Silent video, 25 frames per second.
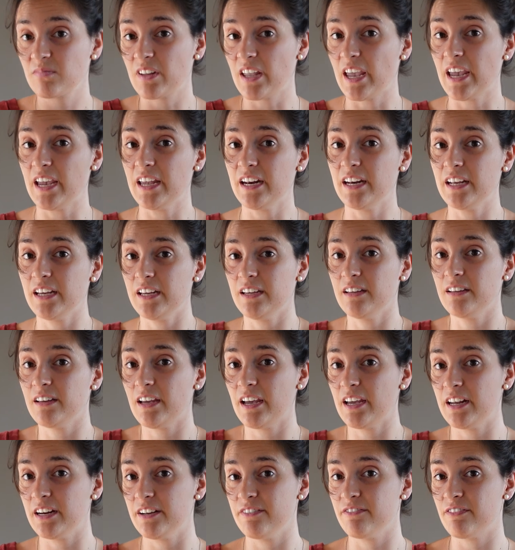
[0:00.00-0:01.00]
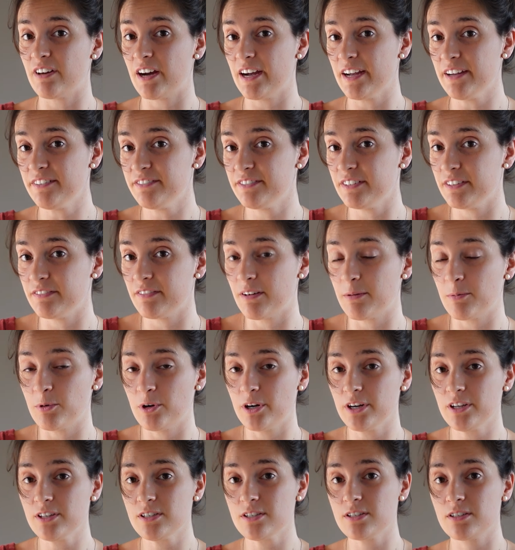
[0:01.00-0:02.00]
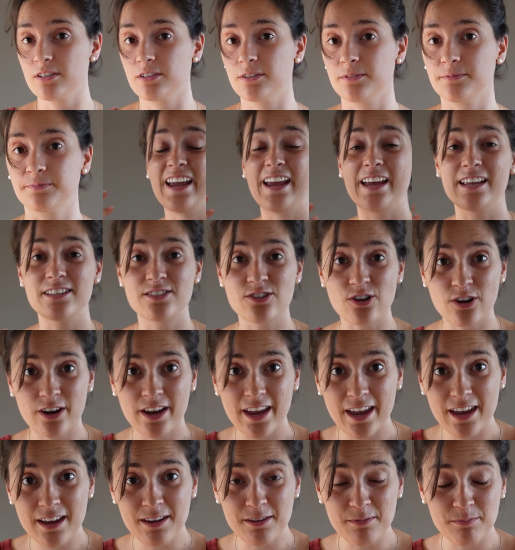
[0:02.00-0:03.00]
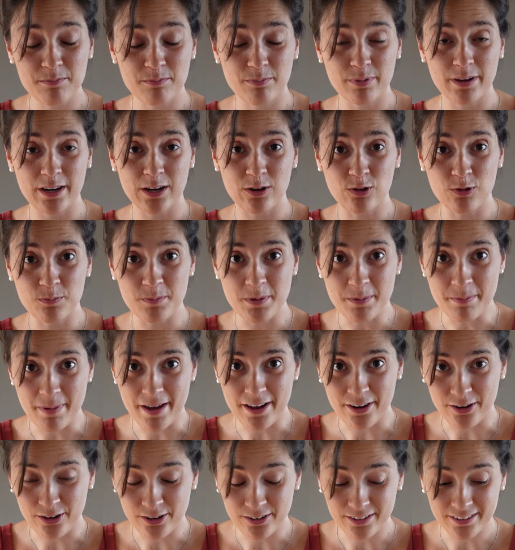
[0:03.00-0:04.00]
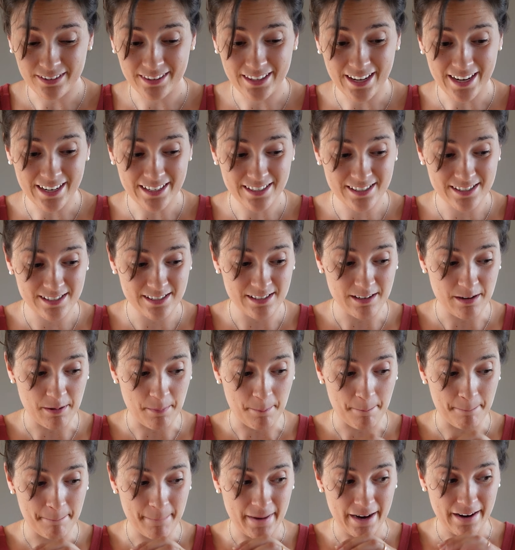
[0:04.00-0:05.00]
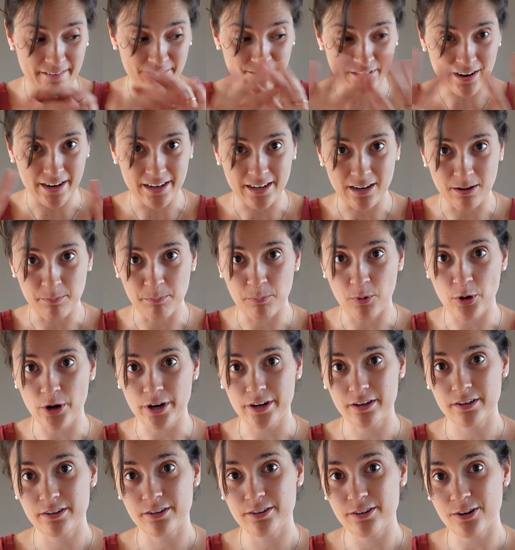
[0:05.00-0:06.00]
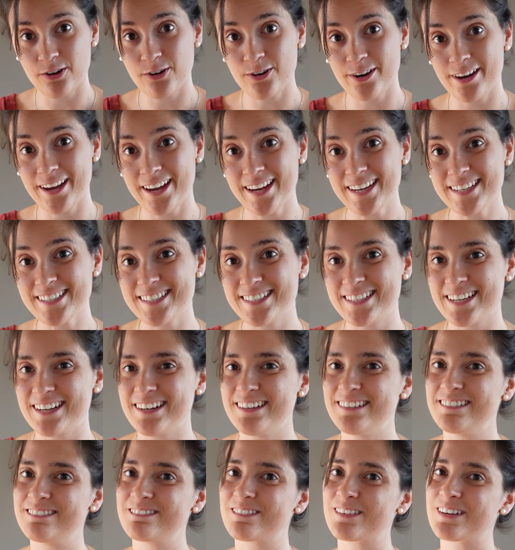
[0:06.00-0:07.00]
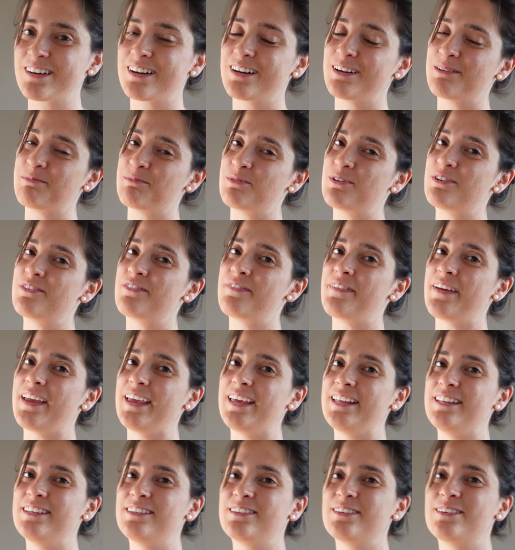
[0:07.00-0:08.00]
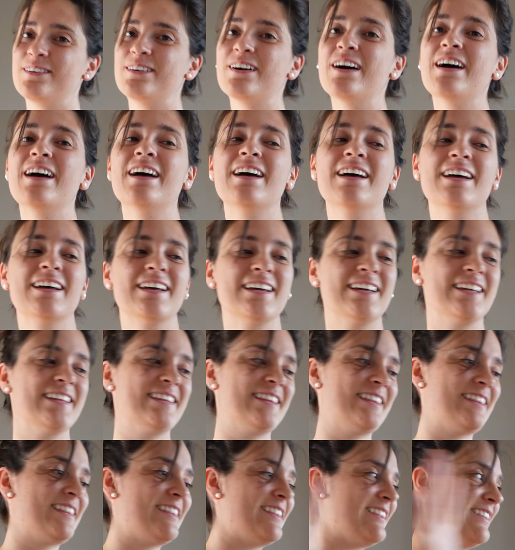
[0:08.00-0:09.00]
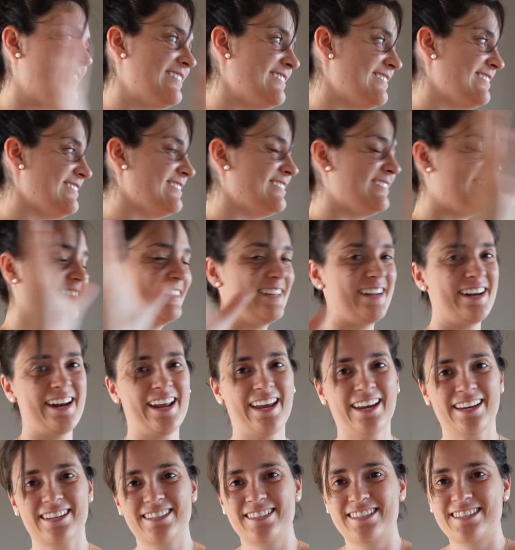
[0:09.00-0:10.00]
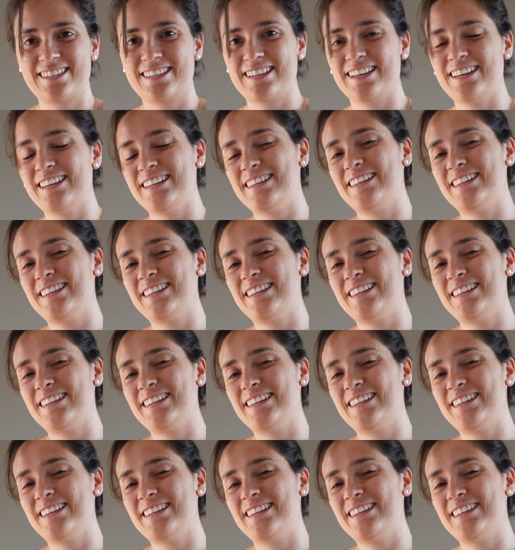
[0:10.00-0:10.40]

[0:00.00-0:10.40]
80, 85 if I'm honest. It's okay, but it could be better. That's my final point, okay? So we're gonna move into the next